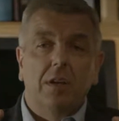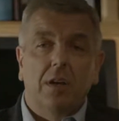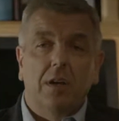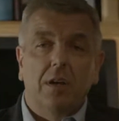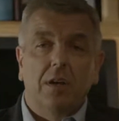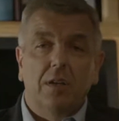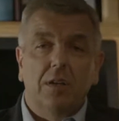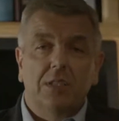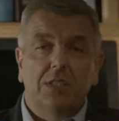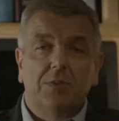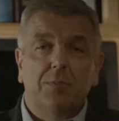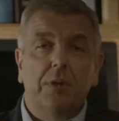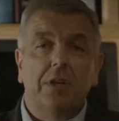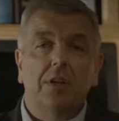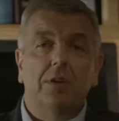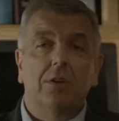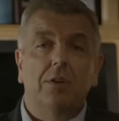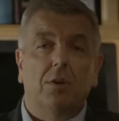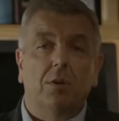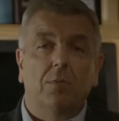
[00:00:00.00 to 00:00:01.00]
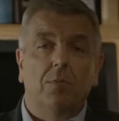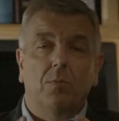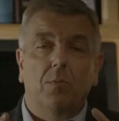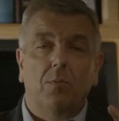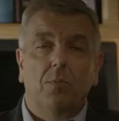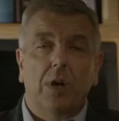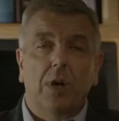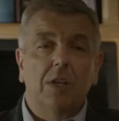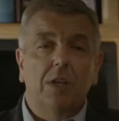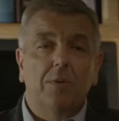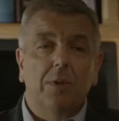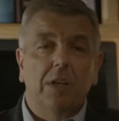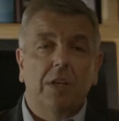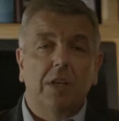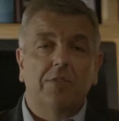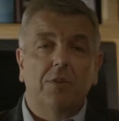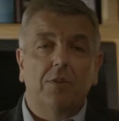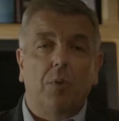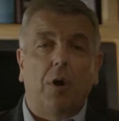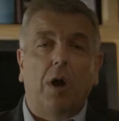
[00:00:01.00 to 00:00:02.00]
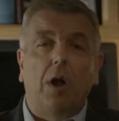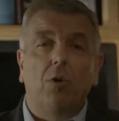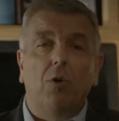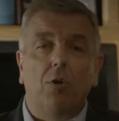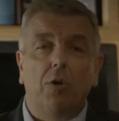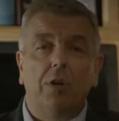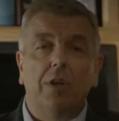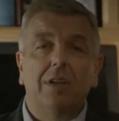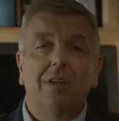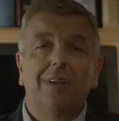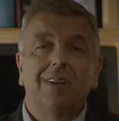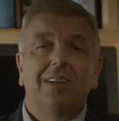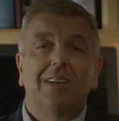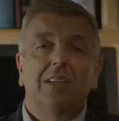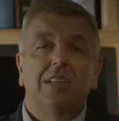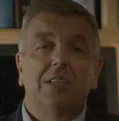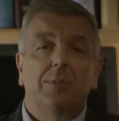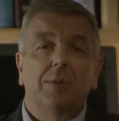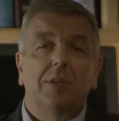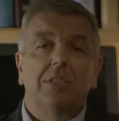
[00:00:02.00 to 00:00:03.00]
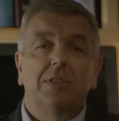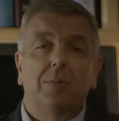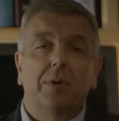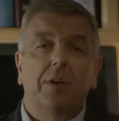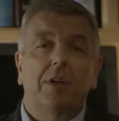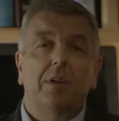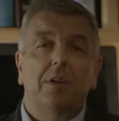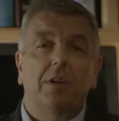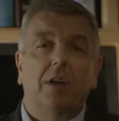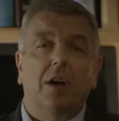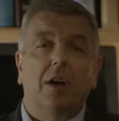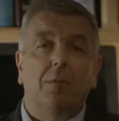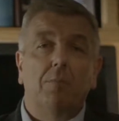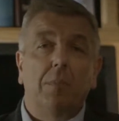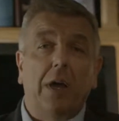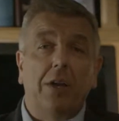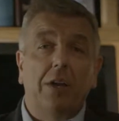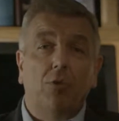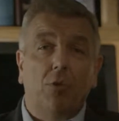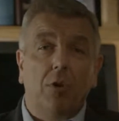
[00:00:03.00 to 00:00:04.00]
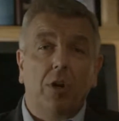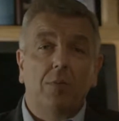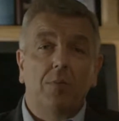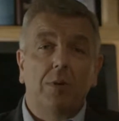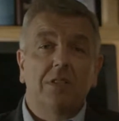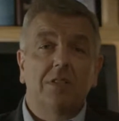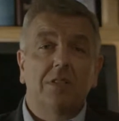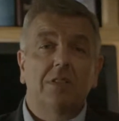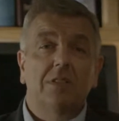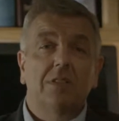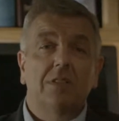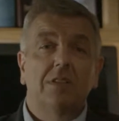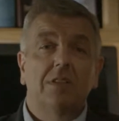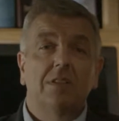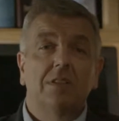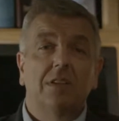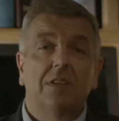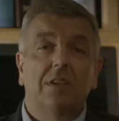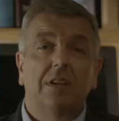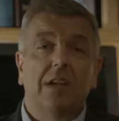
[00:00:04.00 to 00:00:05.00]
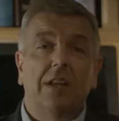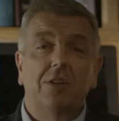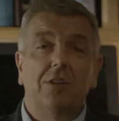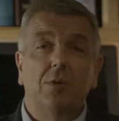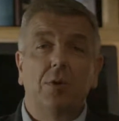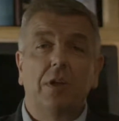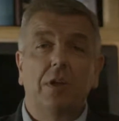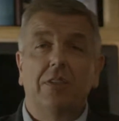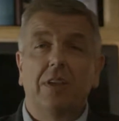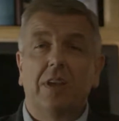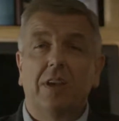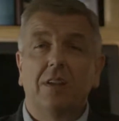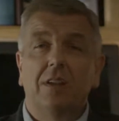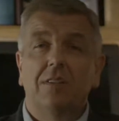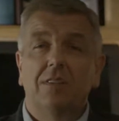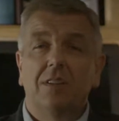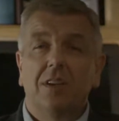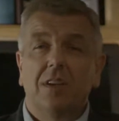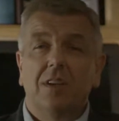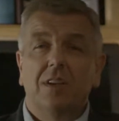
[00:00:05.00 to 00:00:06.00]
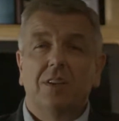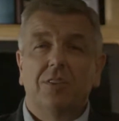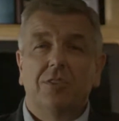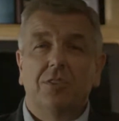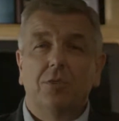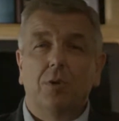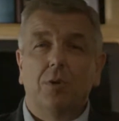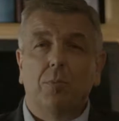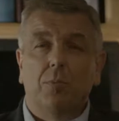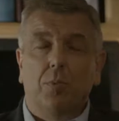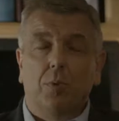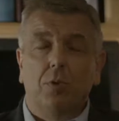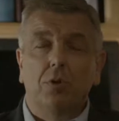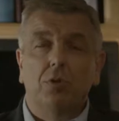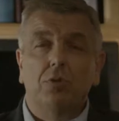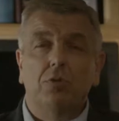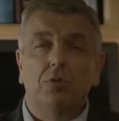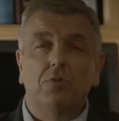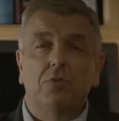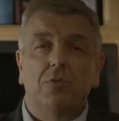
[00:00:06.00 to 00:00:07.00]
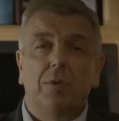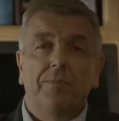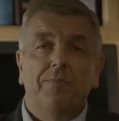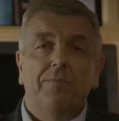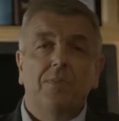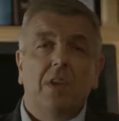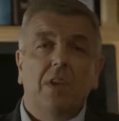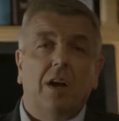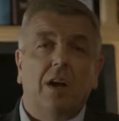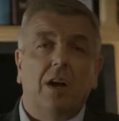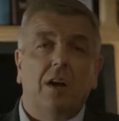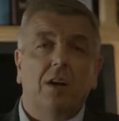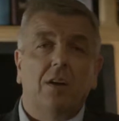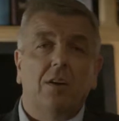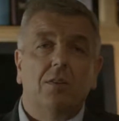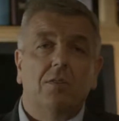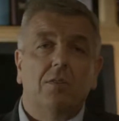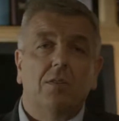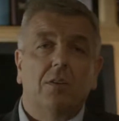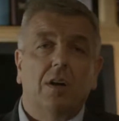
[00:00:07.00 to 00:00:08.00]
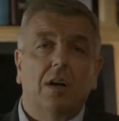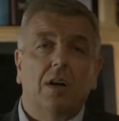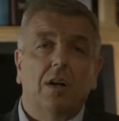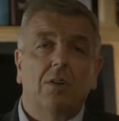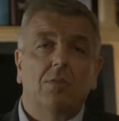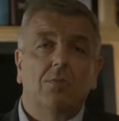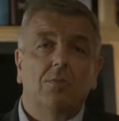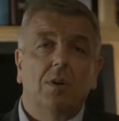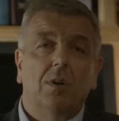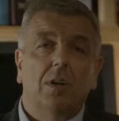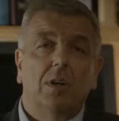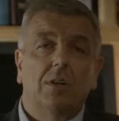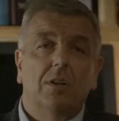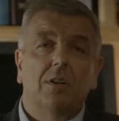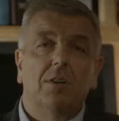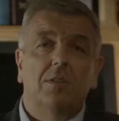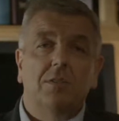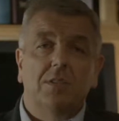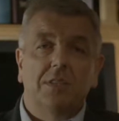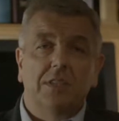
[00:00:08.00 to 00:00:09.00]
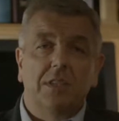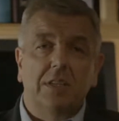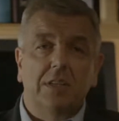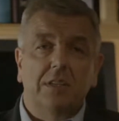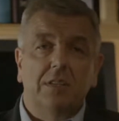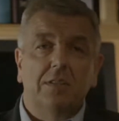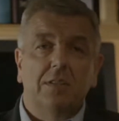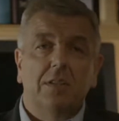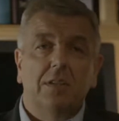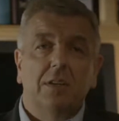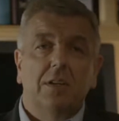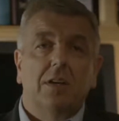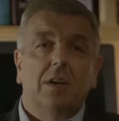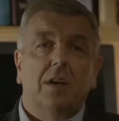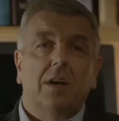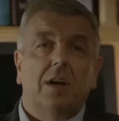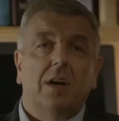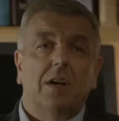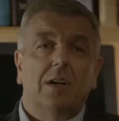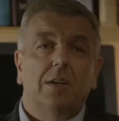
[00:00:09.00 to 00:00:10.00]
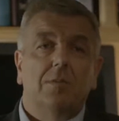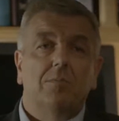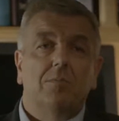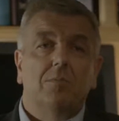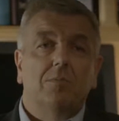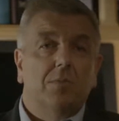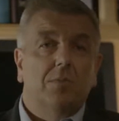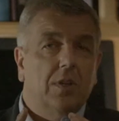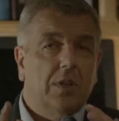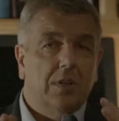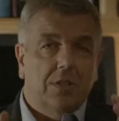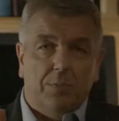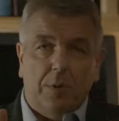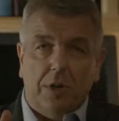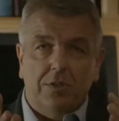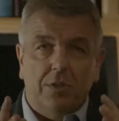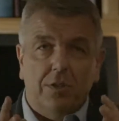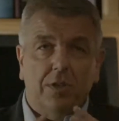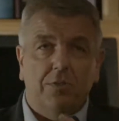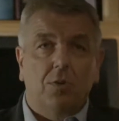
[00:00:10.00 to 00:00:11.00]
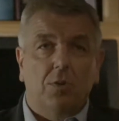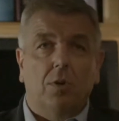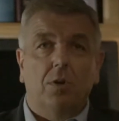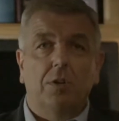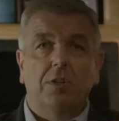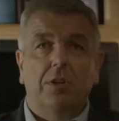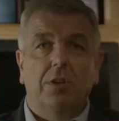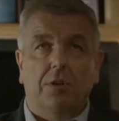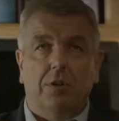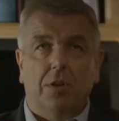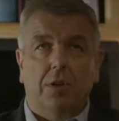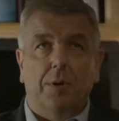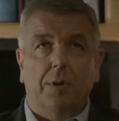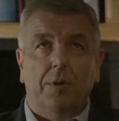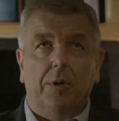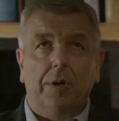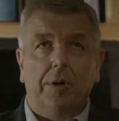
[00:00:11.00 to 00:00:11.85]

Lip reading: spent, or money be given priority to be spent on minority businesses and doing things to improve our inner cities, especially of course here in Lubbock.